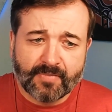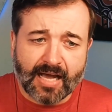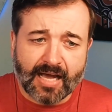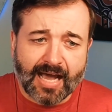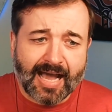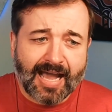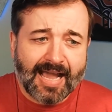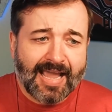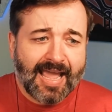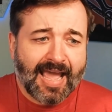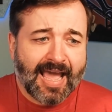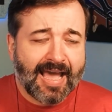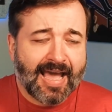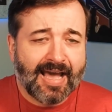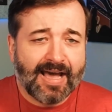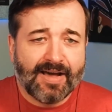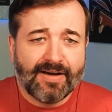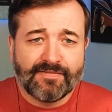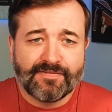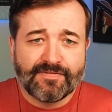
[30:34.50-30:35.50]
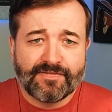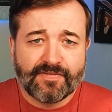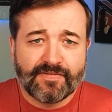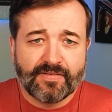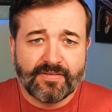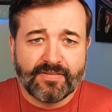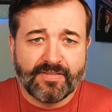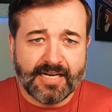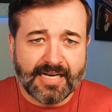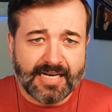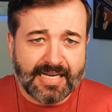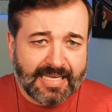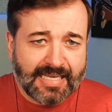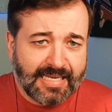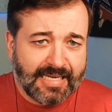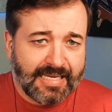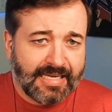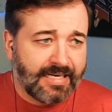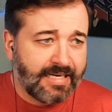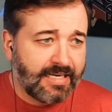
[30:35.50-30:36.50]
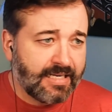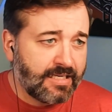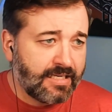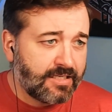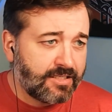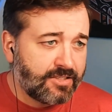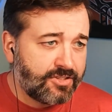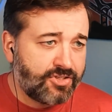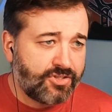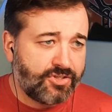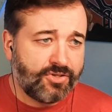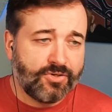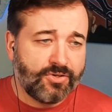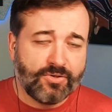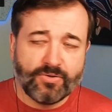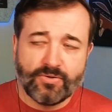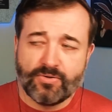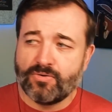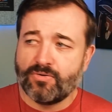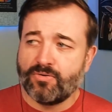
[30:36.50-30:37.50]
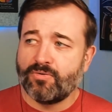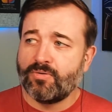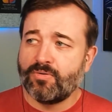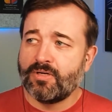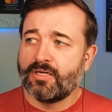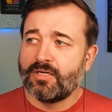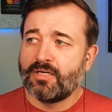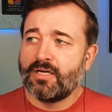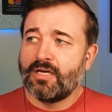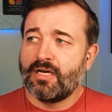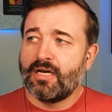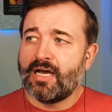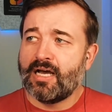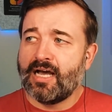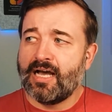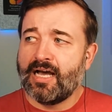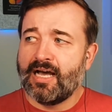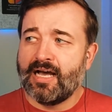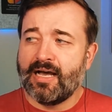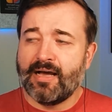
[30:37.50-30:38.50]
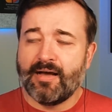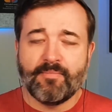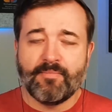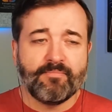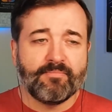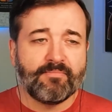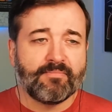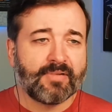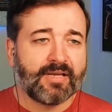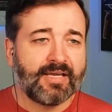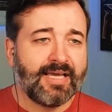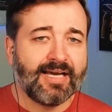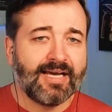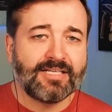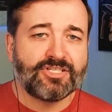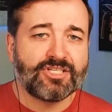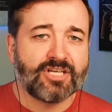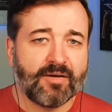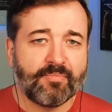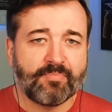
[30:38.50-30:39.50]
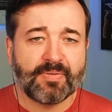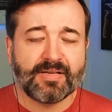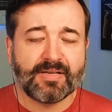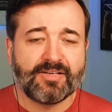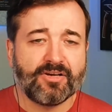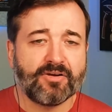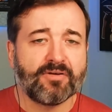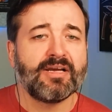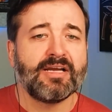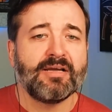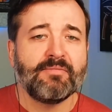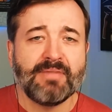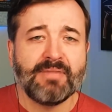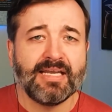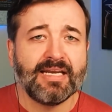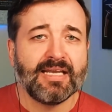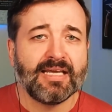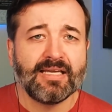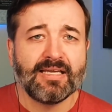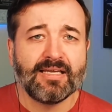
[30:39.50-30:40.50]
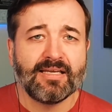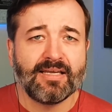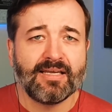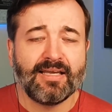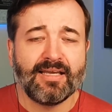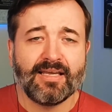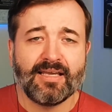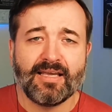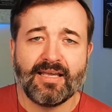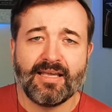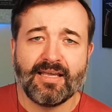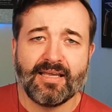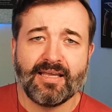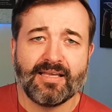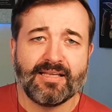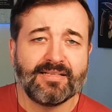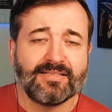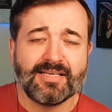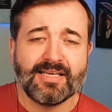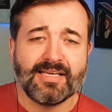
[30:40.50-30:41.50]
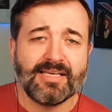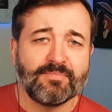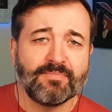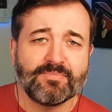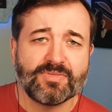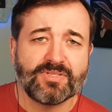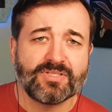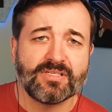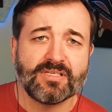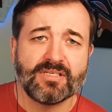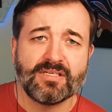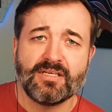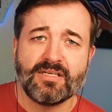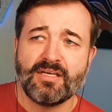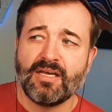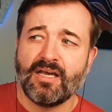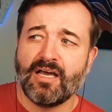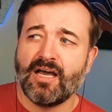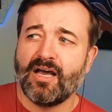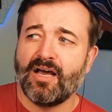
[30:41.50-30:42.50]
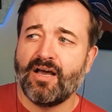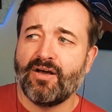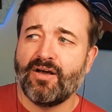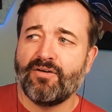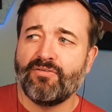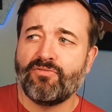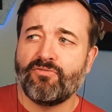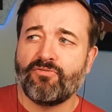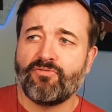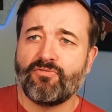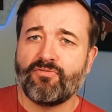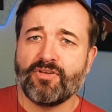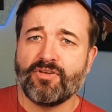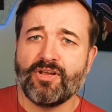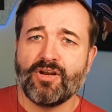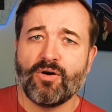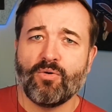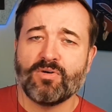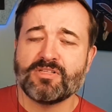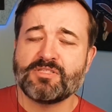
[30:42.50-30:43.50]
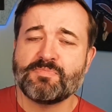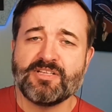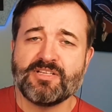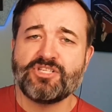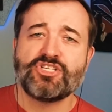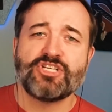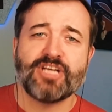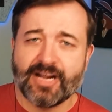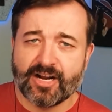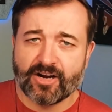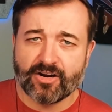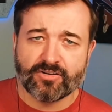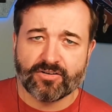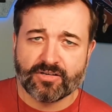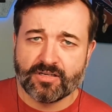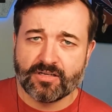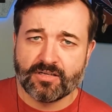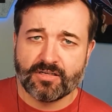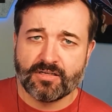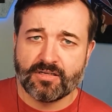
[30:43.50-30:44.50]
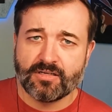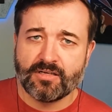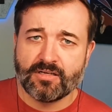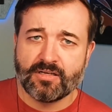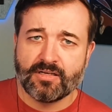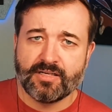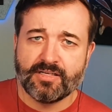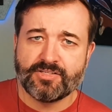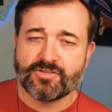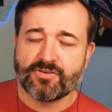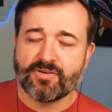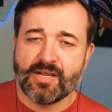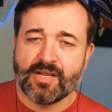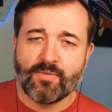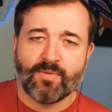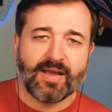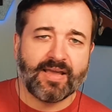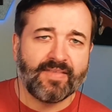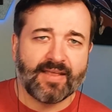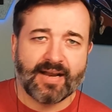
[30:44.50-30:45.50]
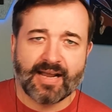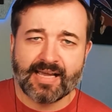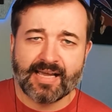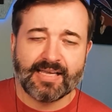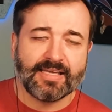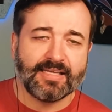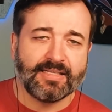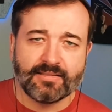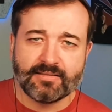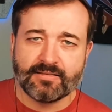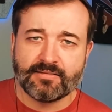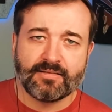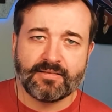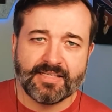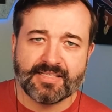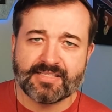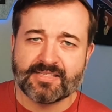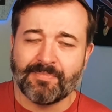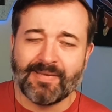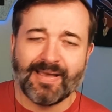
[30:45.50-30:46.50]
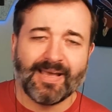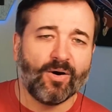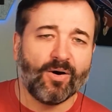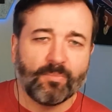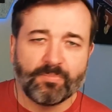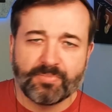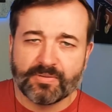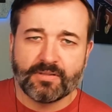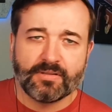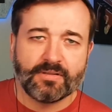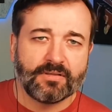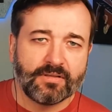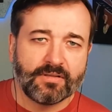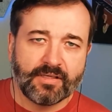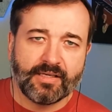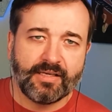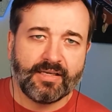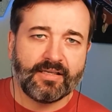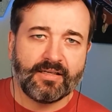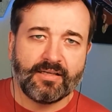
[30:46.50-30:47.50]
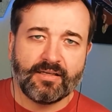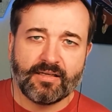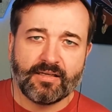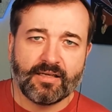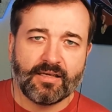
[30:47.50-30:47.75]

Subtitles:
I have the need to catch up during a meeting in Teams of what's been shared. Is there any way that I can get some help in